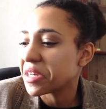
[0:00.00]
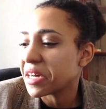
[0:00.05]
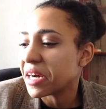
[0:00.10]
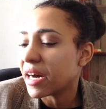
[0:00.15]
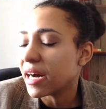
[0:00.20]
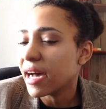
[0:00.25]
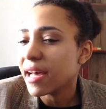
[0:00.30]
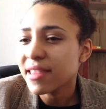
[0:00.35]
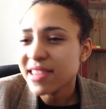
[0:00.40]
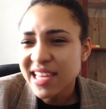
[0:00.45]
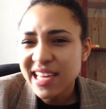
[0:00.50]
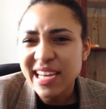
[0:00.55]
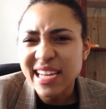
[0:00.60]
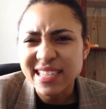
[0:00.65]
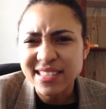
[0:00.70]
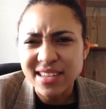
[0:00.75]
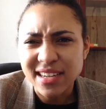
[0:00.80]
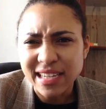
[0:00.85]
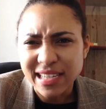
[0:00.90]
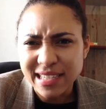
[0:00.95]
I think
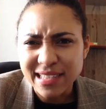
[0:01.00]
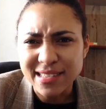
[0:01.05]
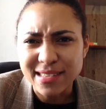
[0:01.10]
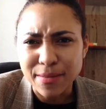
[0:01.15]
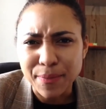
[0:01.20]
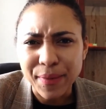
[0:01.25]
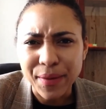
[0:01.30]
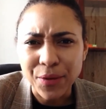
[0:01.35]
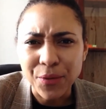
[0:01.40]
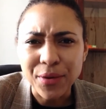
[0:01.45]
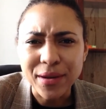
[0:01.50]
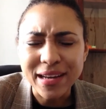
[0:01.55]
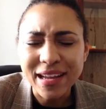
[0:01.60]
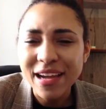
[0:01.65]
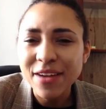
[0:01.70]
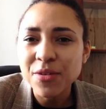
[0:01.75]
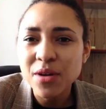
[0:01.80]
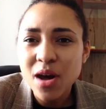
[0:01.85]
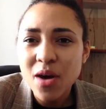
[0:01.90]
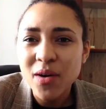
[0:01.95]
italki is the big one.
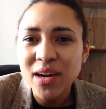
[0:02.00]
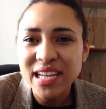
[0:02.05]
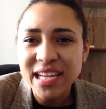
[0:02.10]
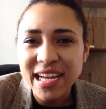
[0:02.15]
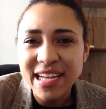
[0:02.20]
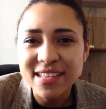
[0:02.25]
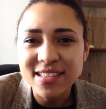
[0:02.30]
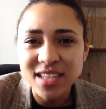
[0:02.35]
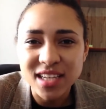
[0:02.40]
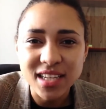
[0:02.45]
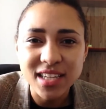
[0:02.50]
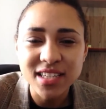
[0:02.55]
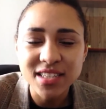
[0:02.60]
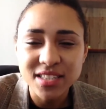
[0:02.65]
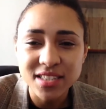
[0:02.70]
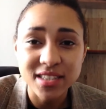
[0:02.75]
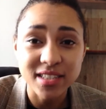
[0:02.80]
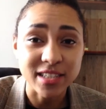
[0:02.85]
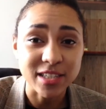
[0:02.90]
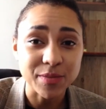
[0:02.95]
I would go on italki to the